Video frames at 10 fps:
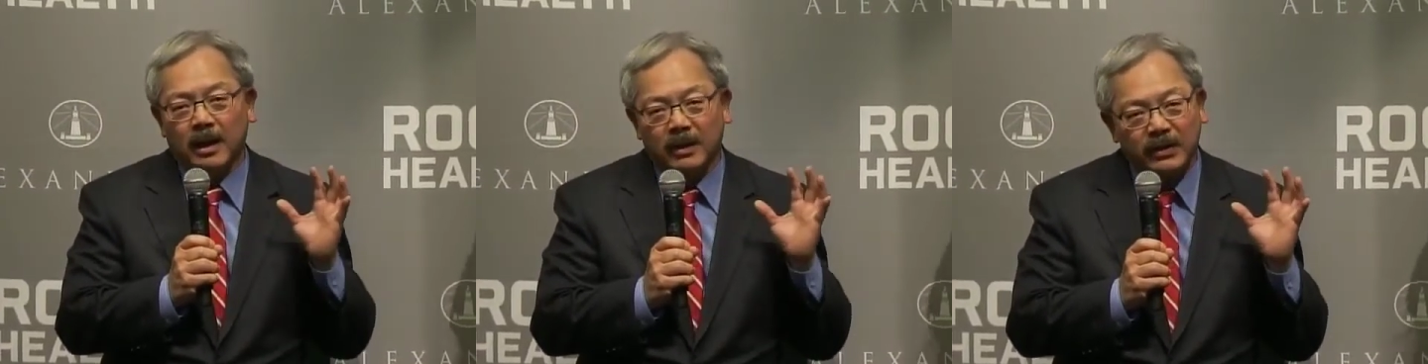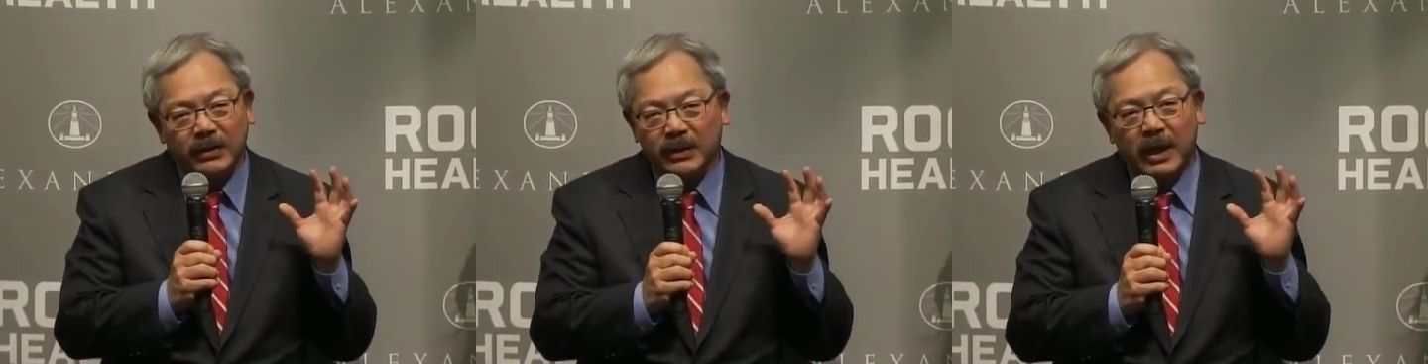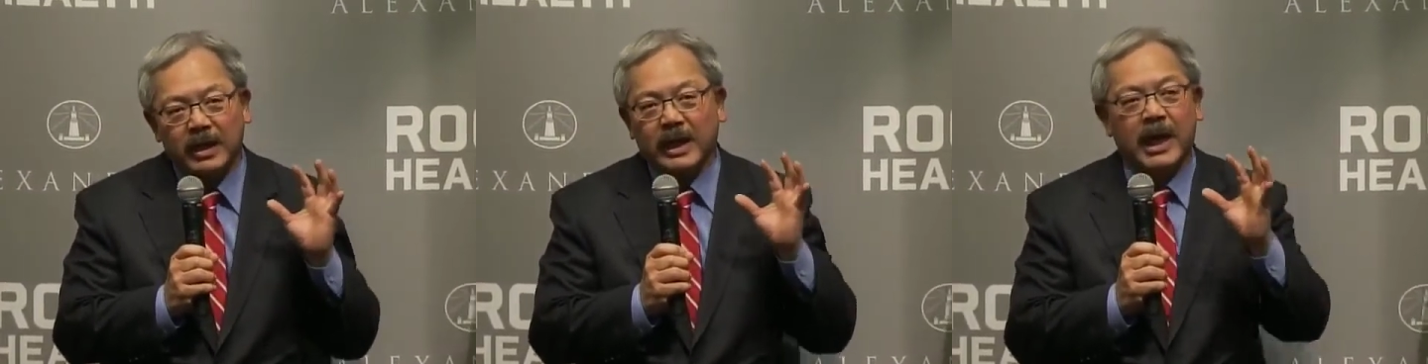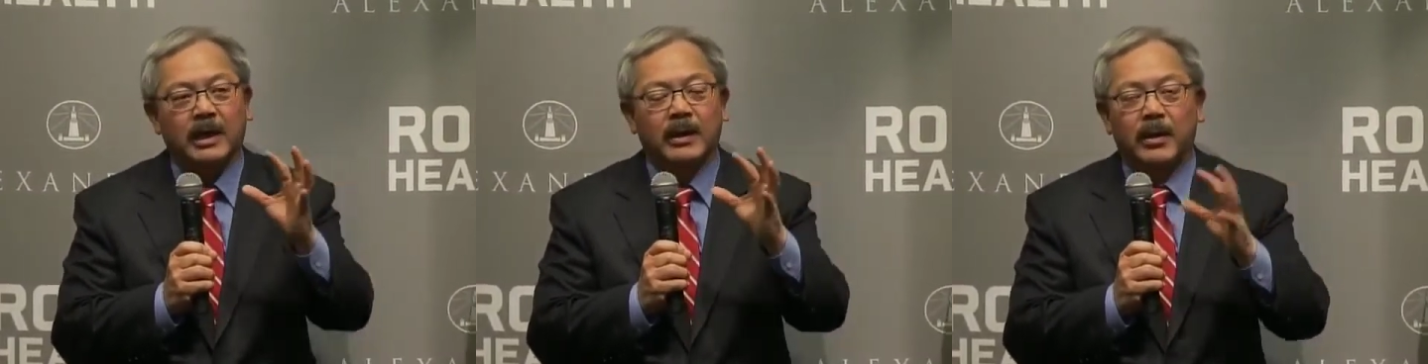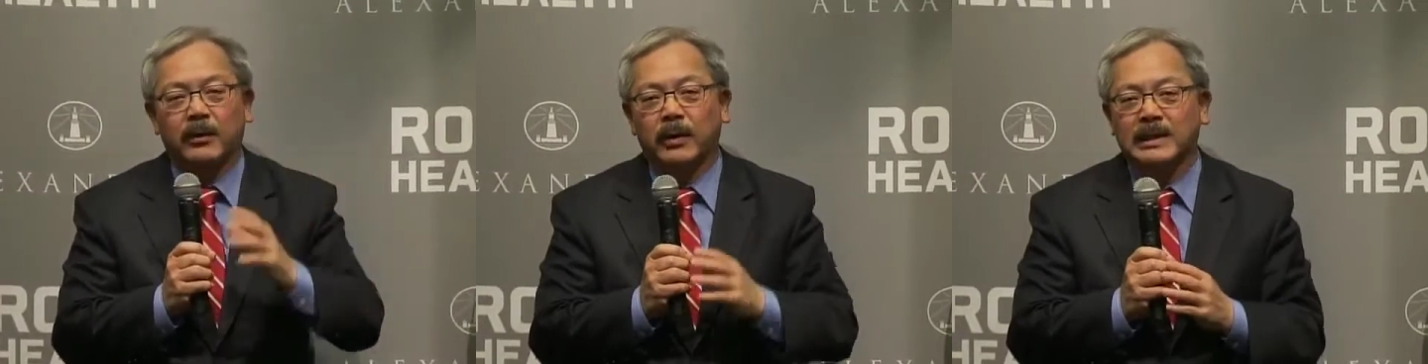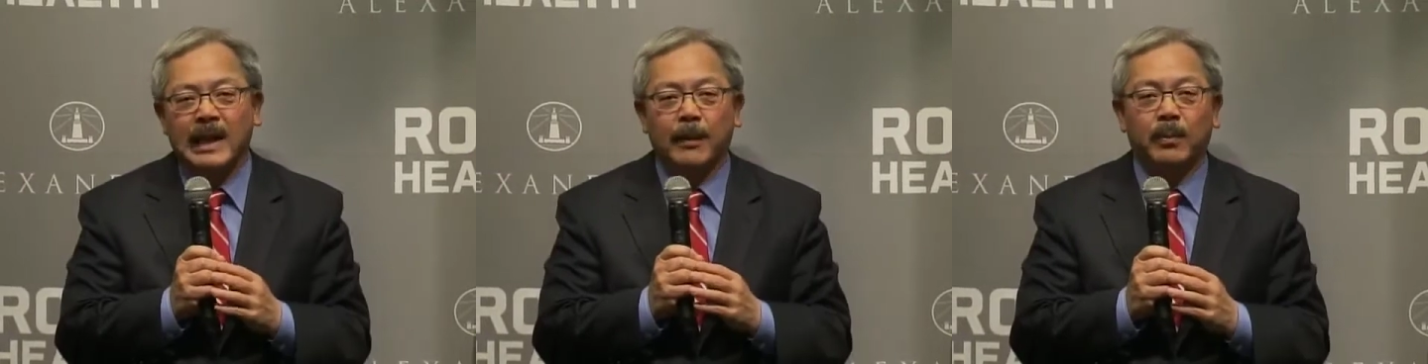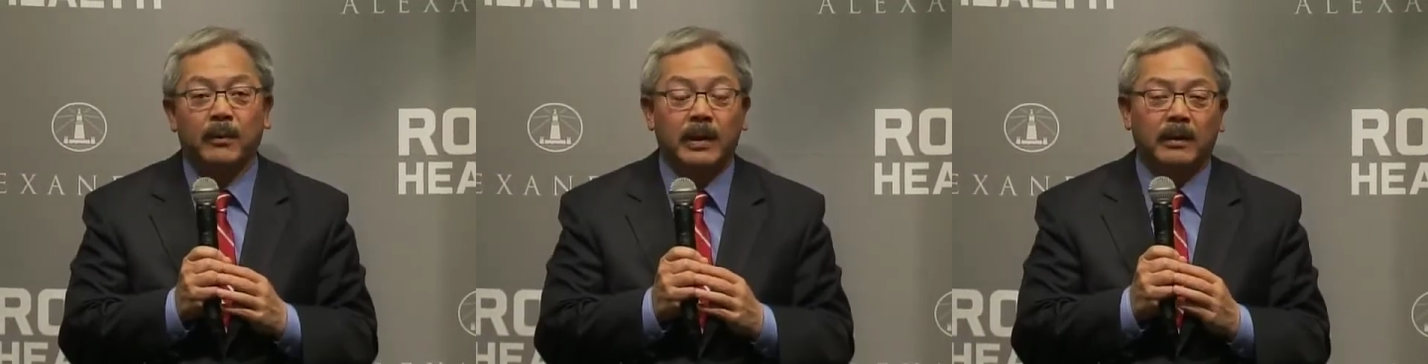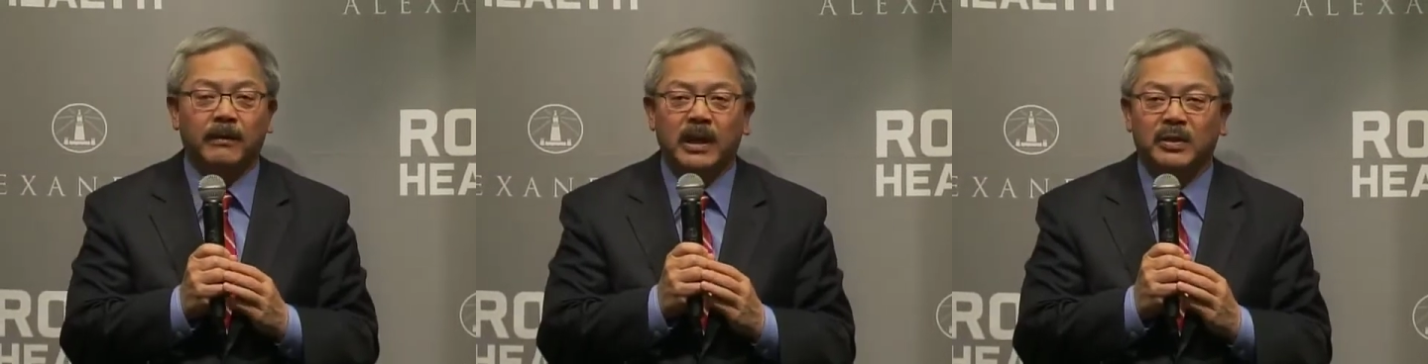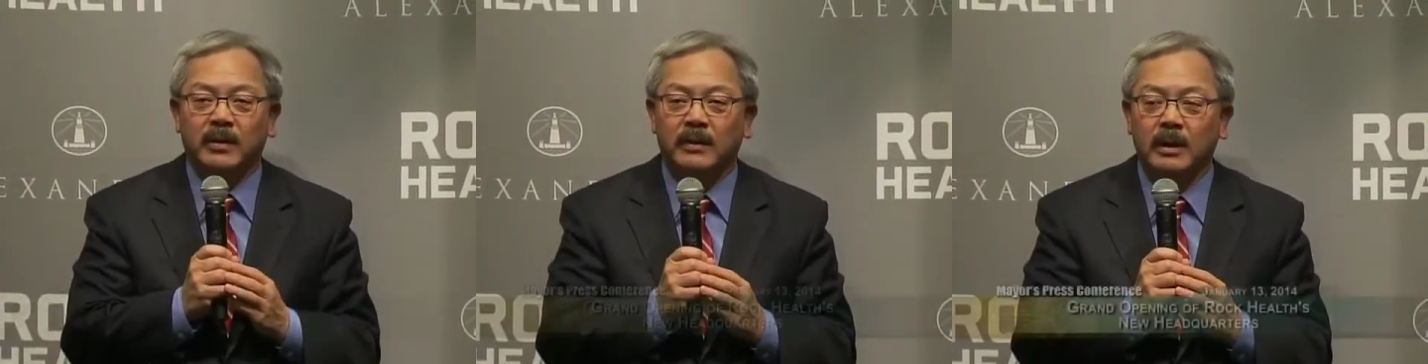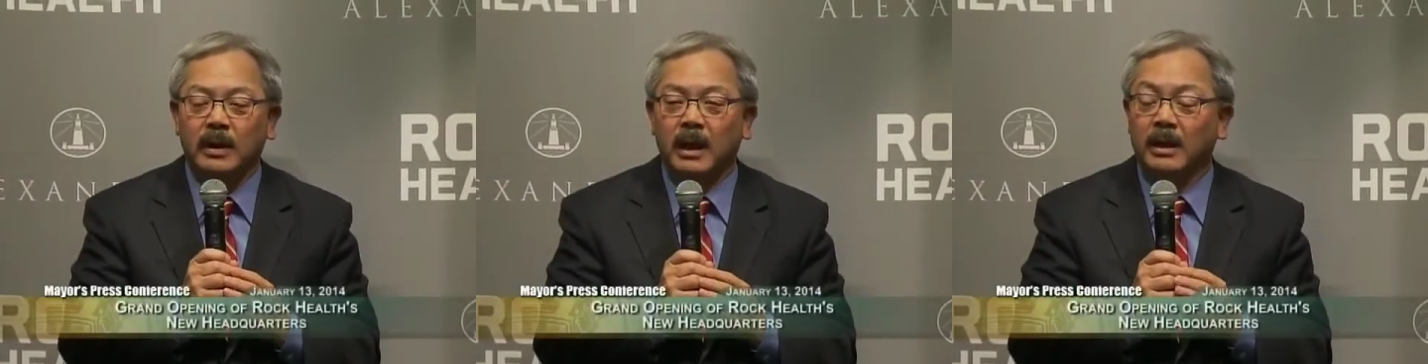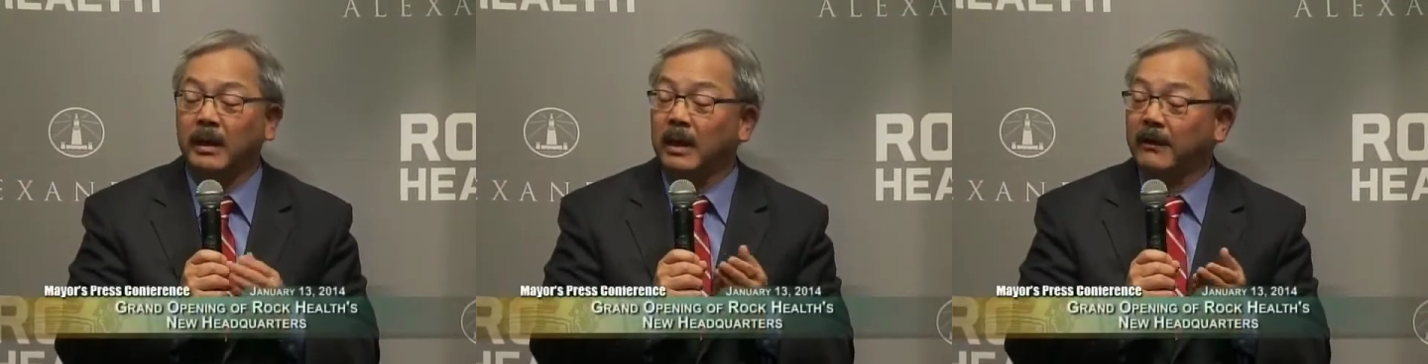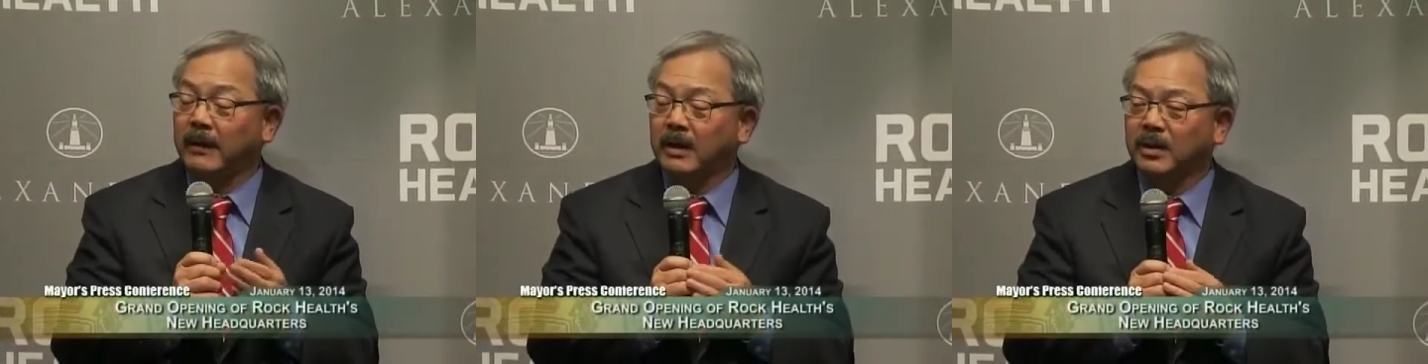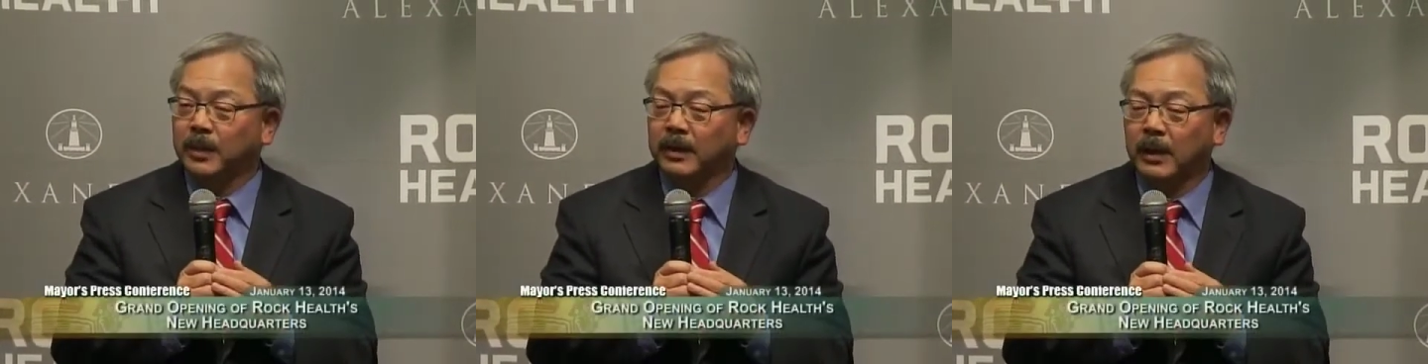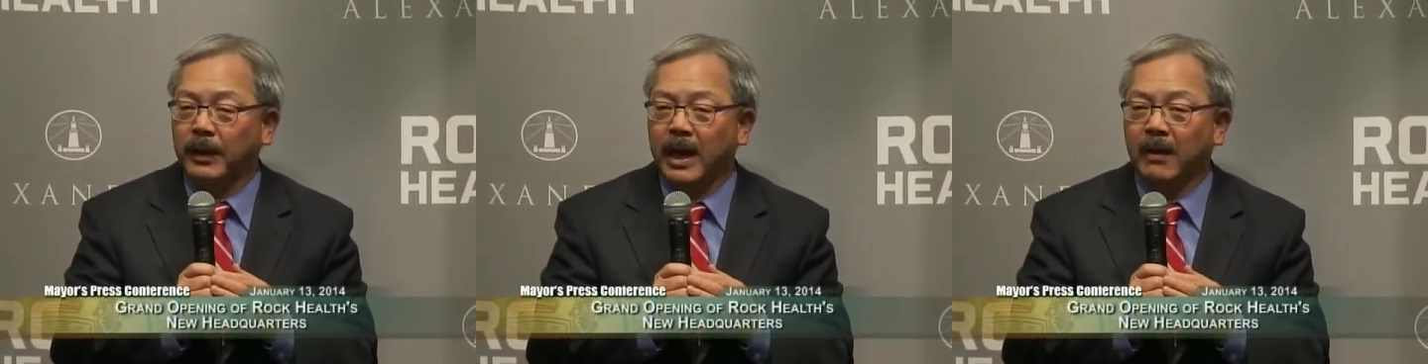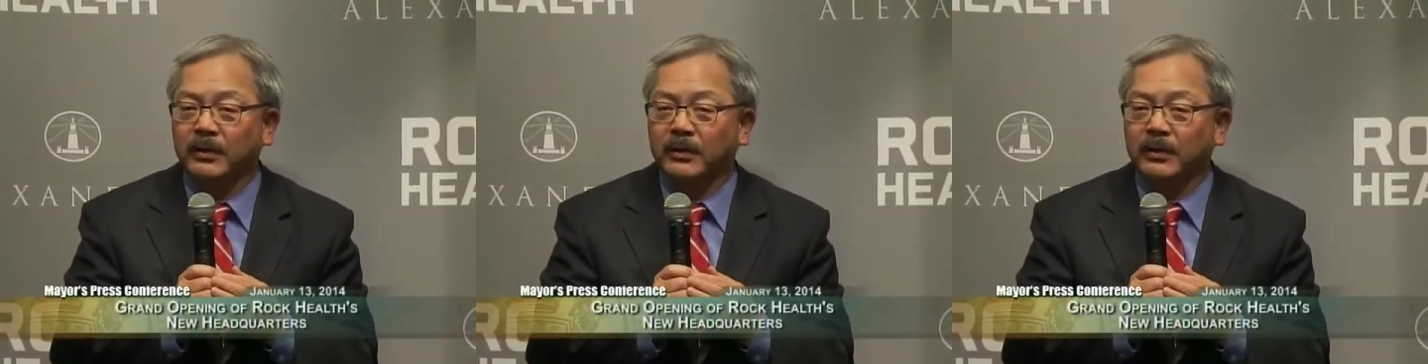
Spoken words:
this is yet again another example of the innovation and the innovative spirit that we have.